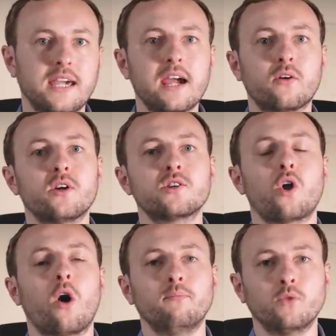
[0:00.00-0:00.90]
the areas
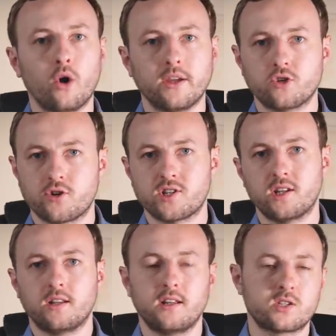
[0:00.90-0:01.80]
that I'm not
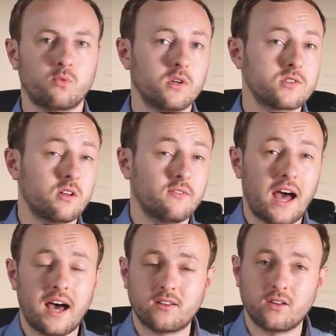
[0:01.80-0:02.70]
interested in is the ones that have
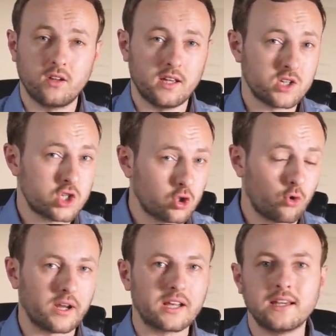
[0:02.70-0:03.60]
had
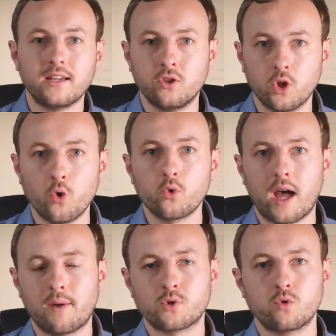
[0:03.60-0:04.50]
historically no
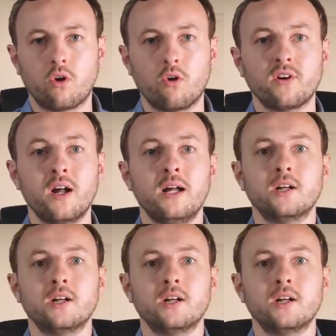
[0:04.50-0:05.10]
capital growth.